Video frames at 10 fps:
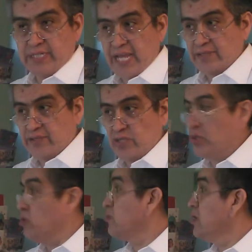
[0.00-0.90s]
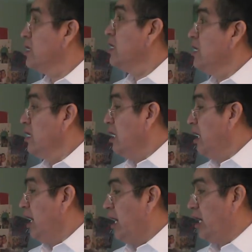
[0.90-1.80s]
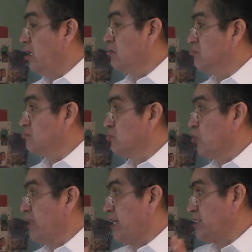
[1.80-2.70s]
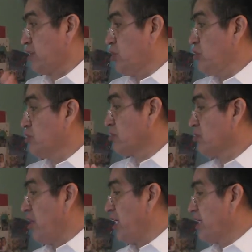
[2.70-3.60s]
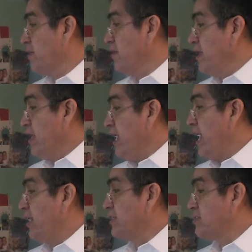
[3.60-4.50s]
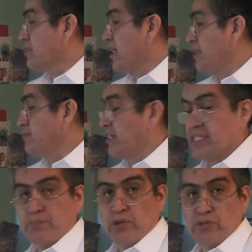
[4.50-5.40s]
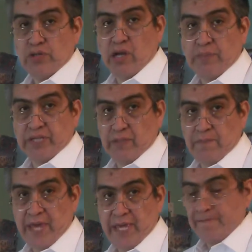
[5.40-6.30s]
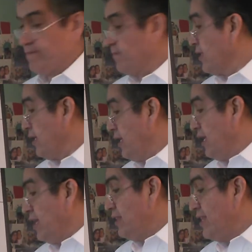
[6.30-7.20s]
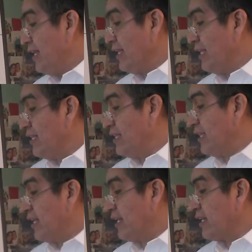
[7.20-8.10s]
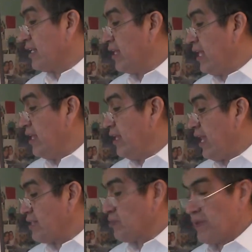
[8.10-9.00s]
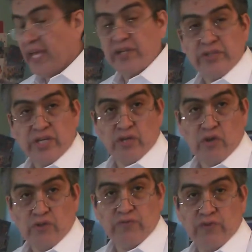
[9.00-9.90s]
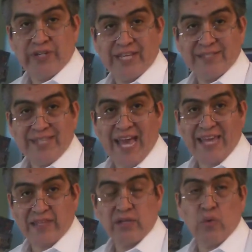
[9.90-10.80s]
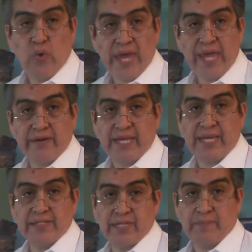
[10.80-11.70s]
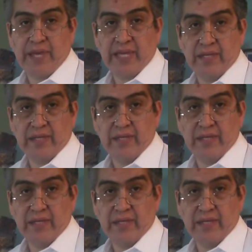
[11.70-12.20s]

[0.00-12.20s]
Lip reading: tells you whether it's acute or chronic and describes that it's a post-operative pain. Then there has to be another code for the site. Where is the pain?